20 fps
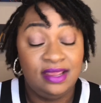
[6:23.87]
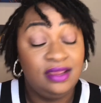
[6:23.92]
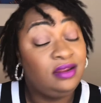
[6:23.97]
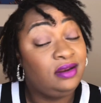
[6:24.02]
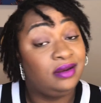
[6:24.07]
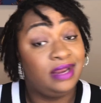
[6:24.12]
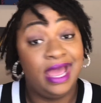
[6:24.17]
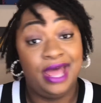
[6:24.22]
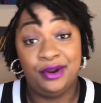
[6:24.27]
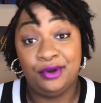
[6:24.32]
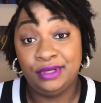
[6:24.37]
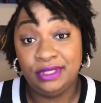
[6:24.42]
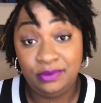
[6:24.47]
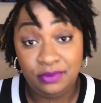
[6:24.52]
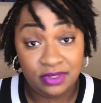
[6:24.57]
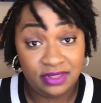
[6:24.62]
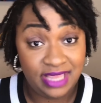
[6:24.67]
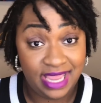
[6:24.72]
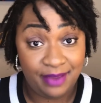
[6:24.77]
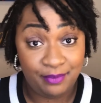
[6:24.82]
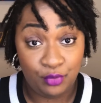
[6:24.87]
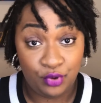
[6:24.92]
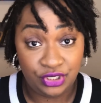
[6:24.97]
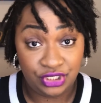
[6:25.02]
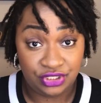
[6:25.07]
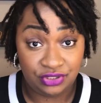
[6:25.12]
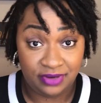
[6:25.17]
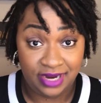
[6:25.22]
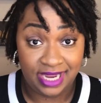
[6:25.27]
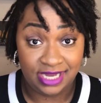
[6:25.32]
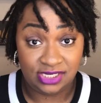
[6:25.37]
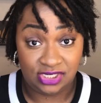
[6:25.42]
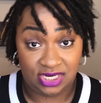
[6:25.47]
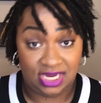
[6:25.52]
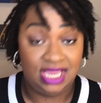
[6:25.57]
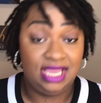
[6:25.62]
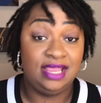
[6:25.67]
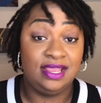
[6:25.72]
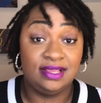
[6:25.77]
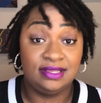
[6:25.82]
Not only will that moisturize your
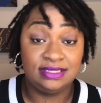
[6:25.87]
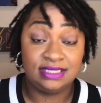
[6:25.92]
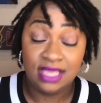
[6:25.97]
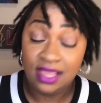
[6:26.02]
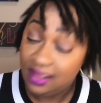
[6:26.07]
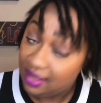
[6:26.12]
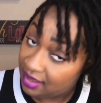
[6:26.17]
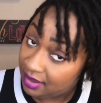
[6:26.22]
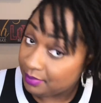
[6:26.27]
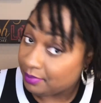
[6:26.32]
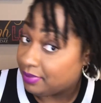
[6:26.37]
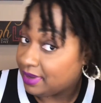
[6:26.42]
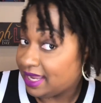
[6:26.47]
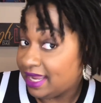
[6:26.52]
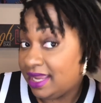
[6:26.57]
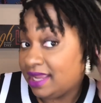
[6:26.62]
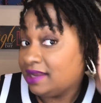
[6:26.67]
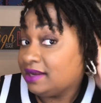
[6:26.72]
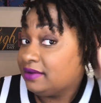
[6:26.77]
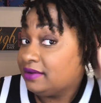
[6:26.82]
hands, but